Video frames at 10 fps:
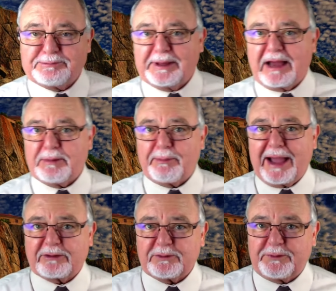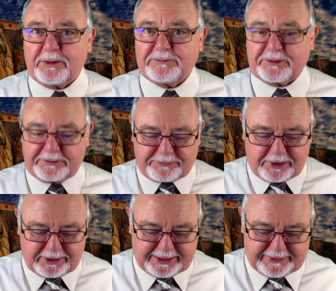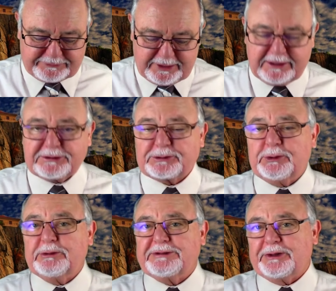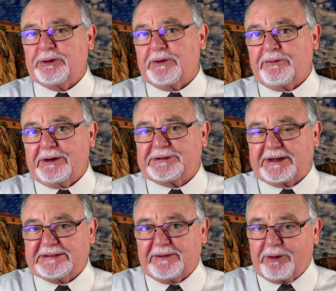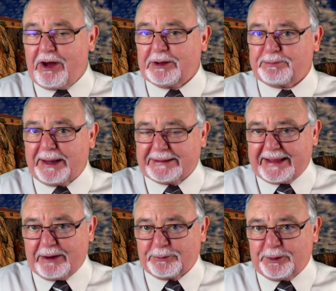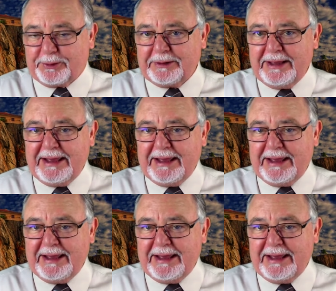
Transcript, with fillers: has become a microphone for the far left. Schools and universities have long played that role.